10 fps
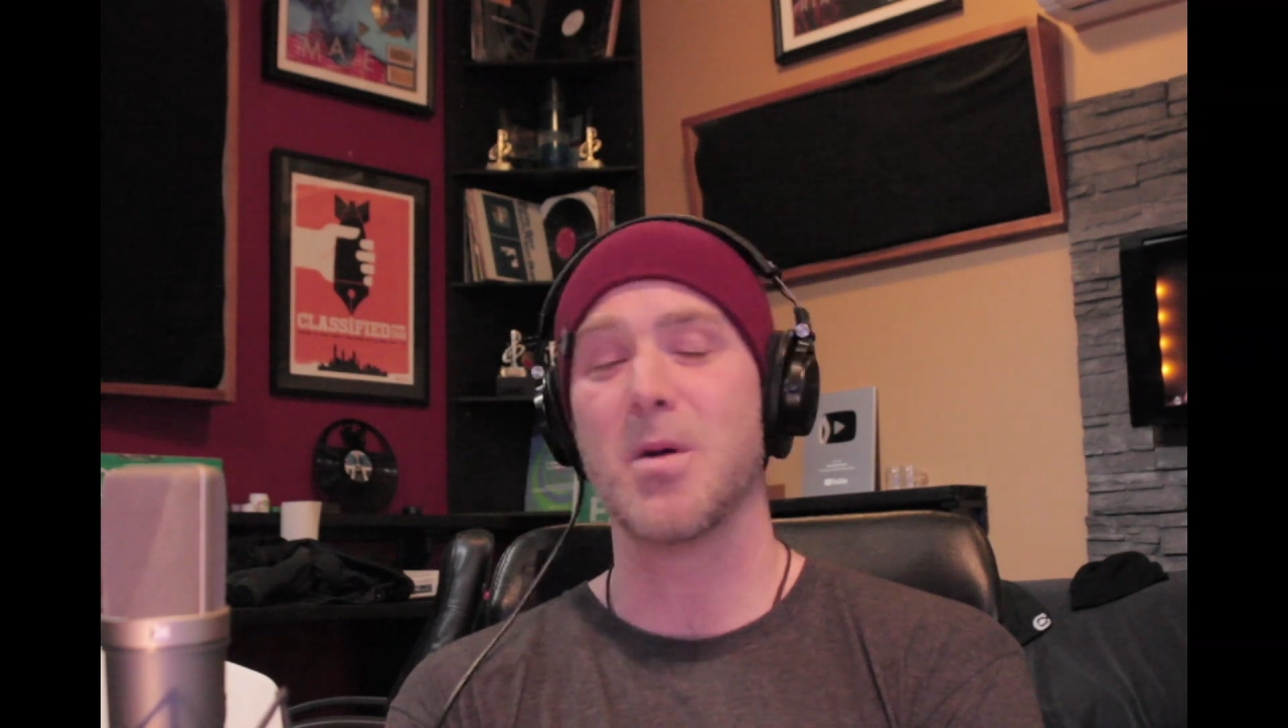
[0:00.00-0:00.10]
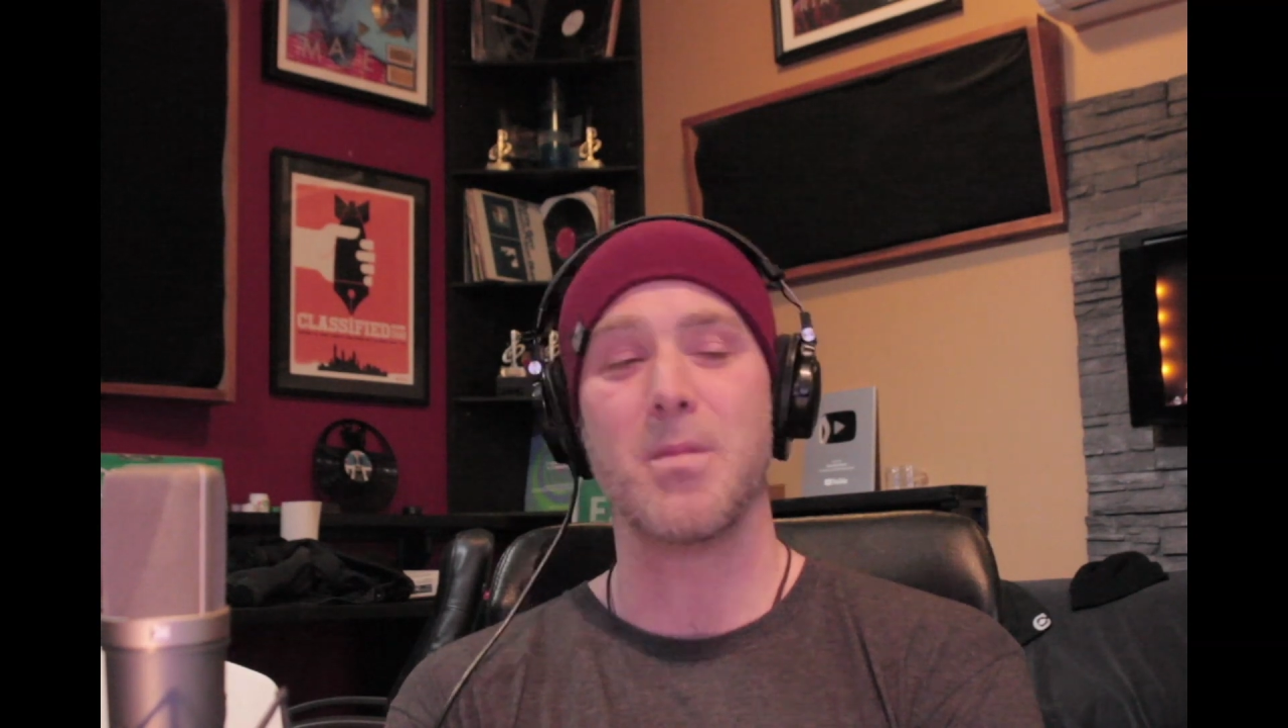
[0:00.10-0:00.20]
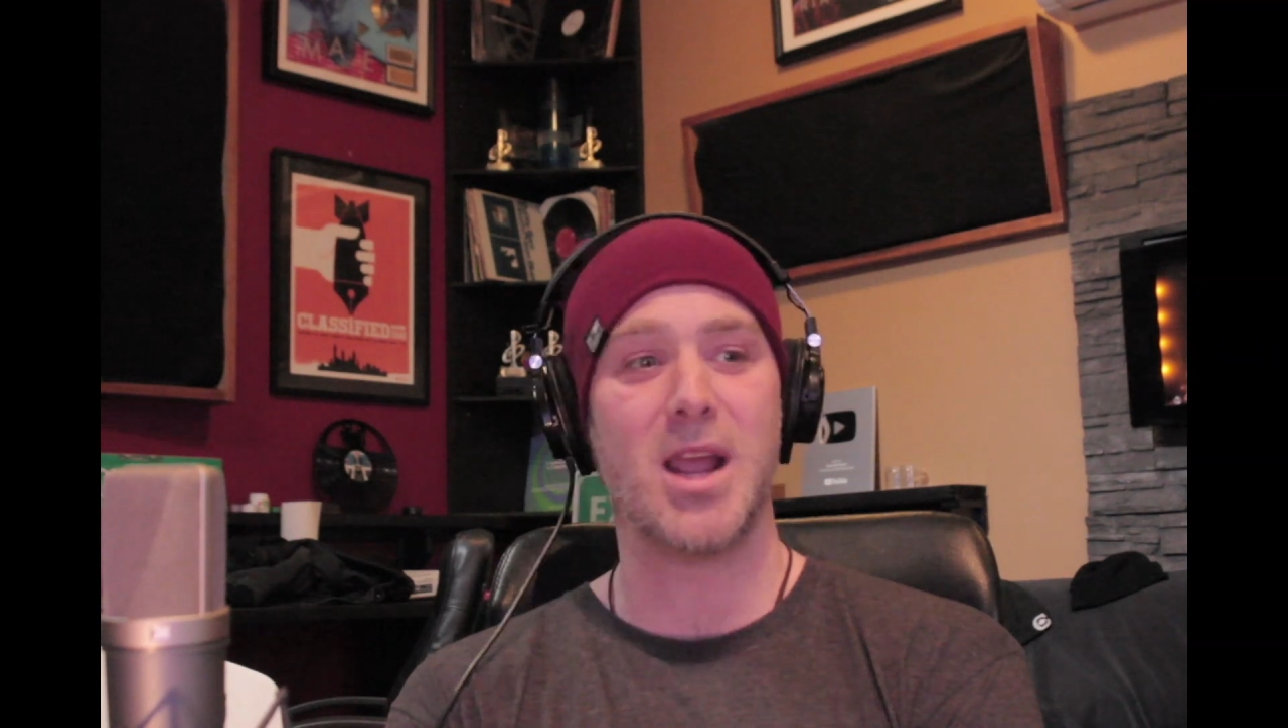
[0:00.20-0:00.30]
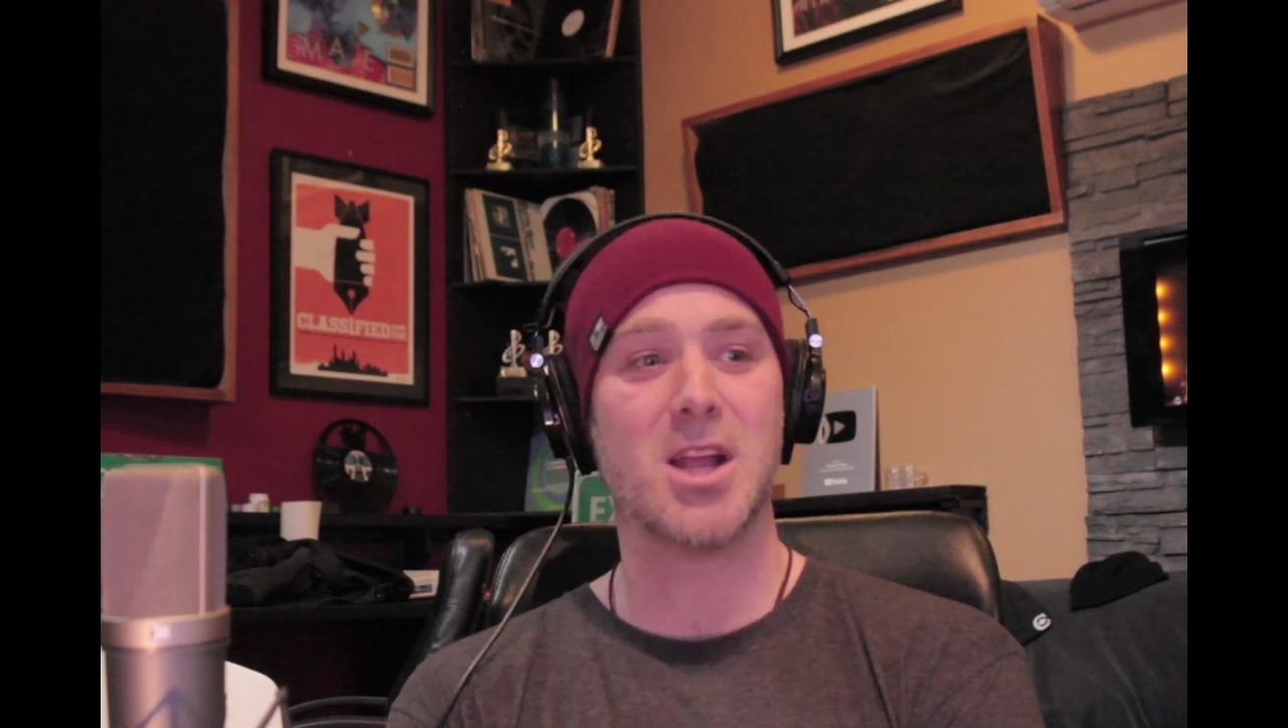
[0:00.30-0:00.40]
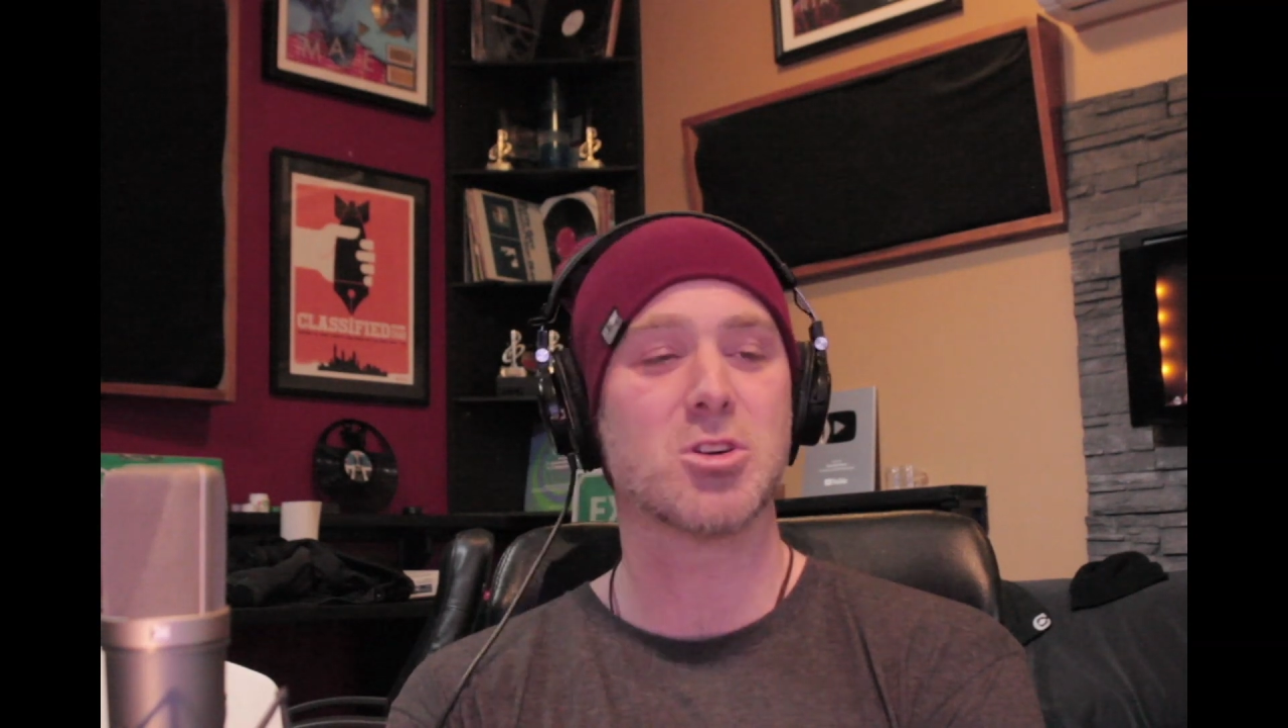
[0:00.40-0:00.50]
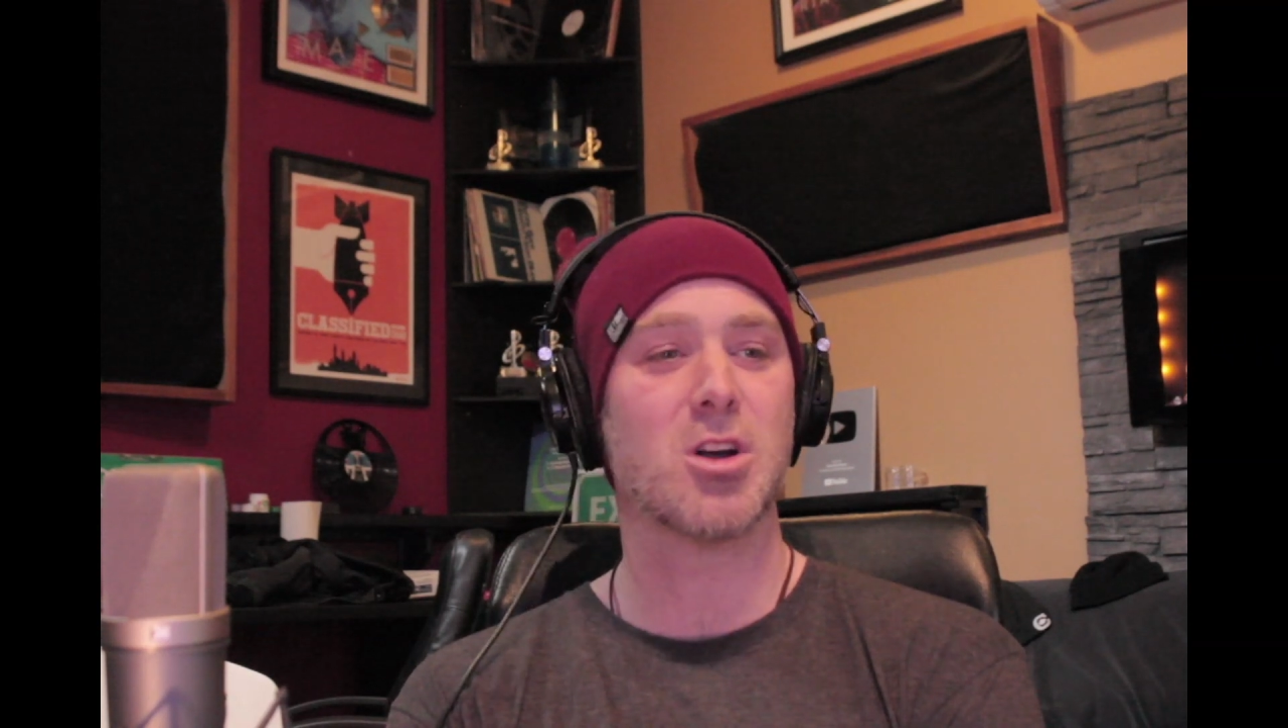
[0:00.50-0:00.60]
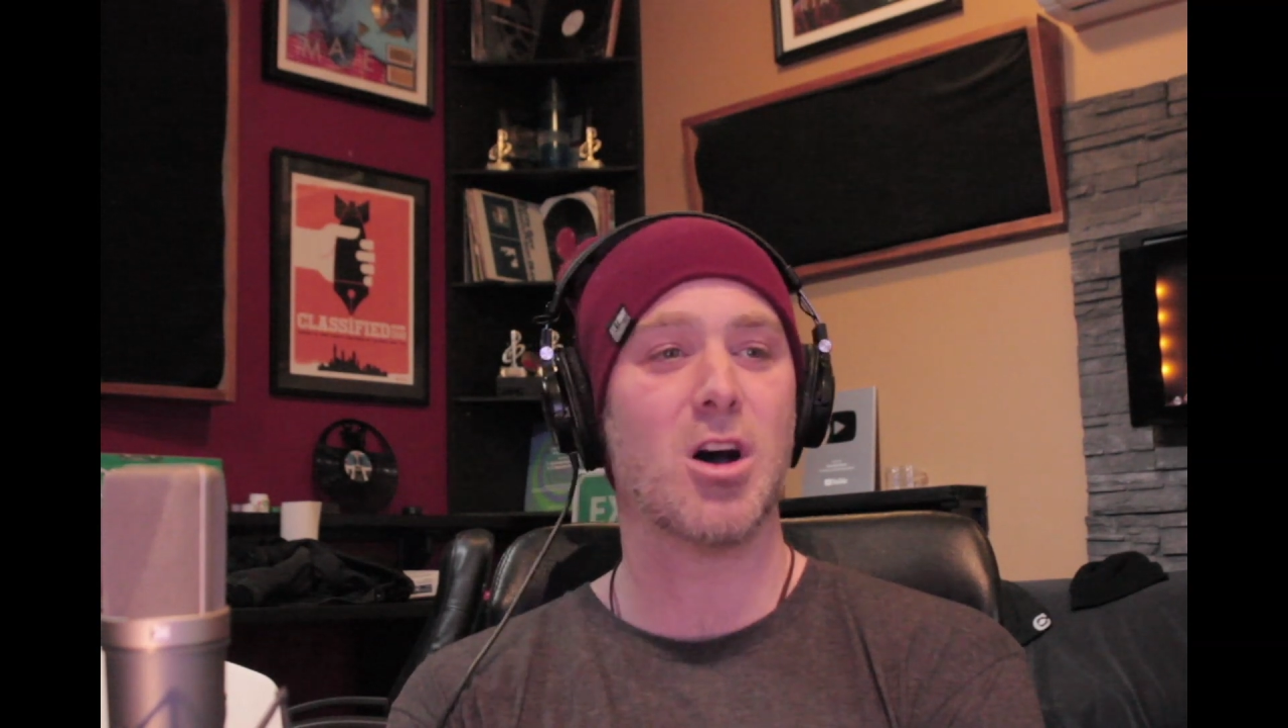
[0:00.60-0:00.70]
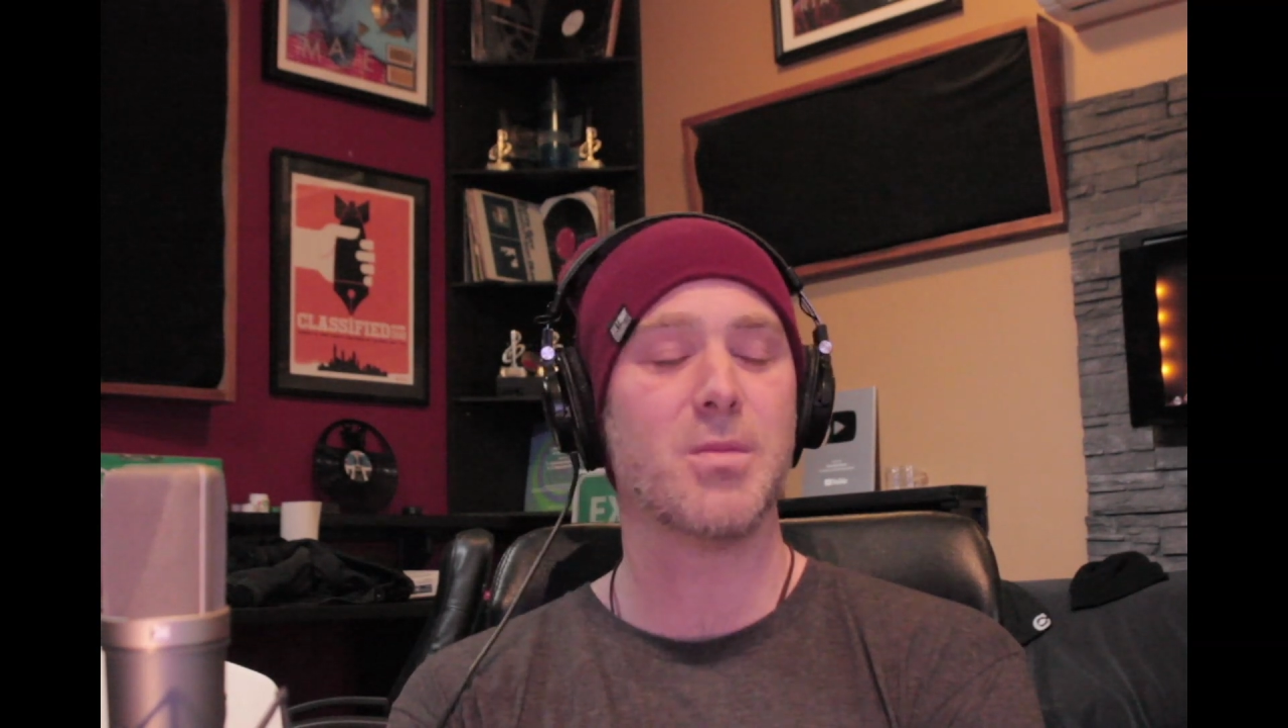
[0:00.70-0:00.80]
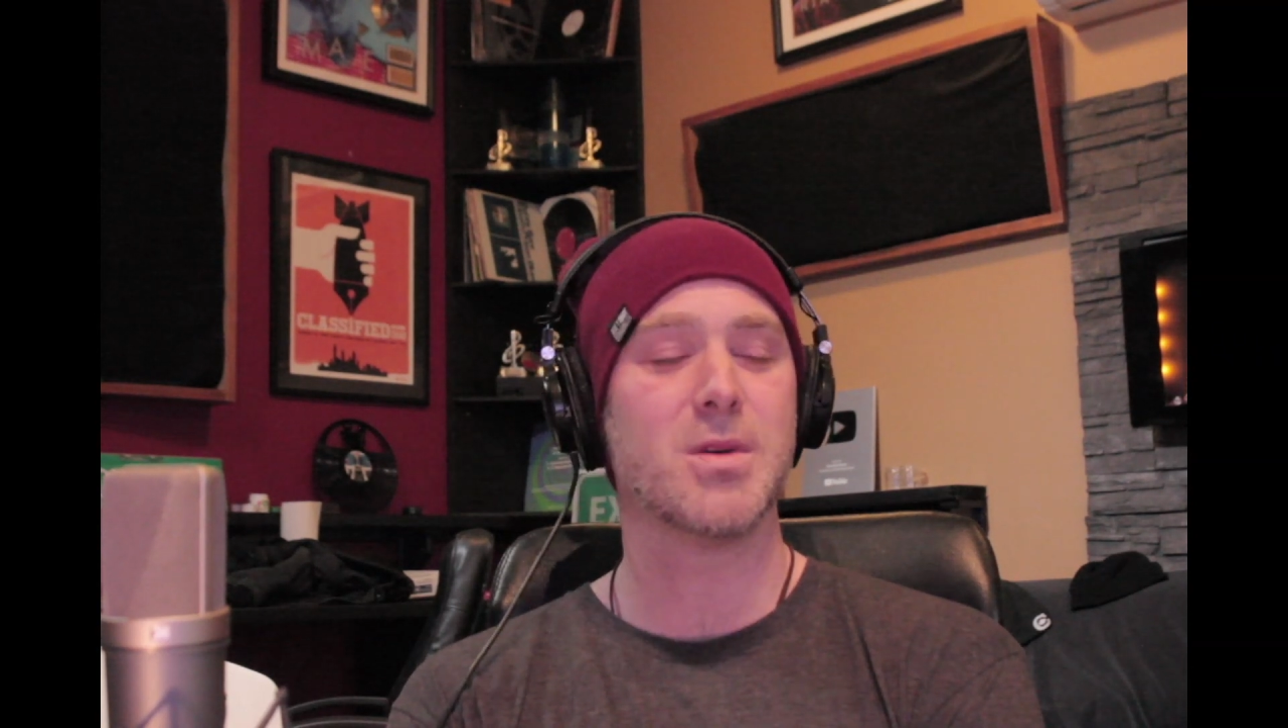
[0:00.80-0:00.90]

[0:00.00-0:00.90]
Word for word: manager called me.